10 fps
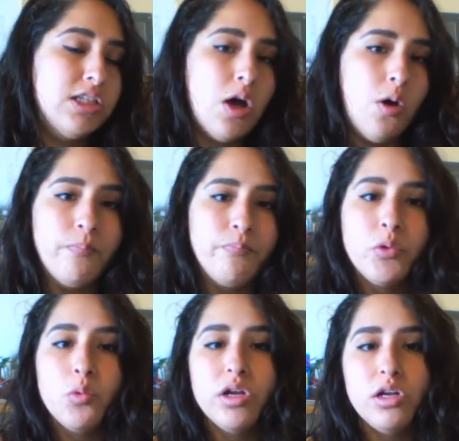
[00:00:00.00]
So
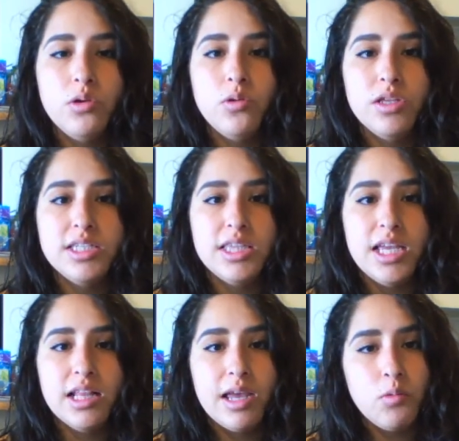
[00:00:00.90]
we're going to do this
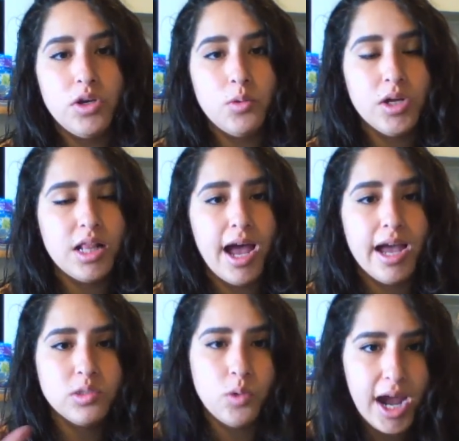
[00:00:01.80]
thing like we do in
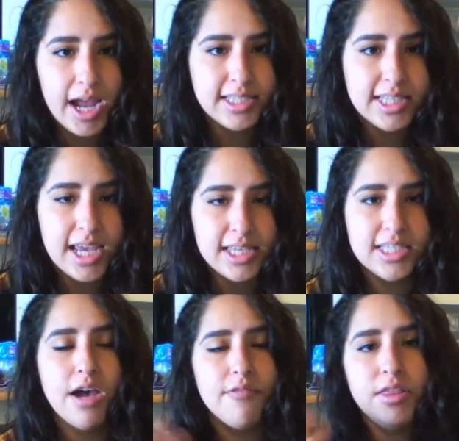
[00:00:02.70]
class where I say
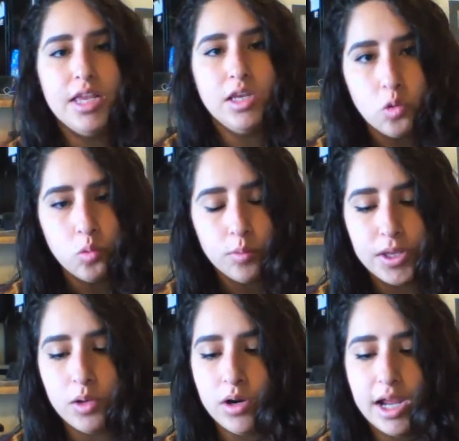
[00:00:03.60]
stuff and then you
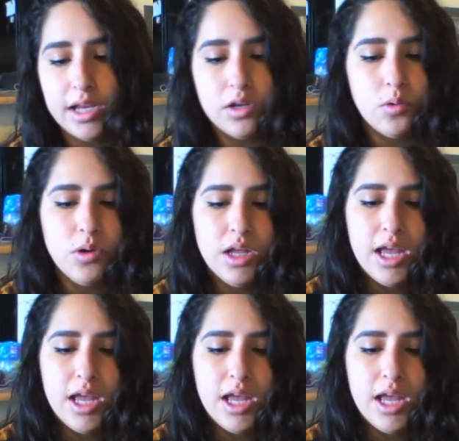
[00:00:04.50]
repeat what I do.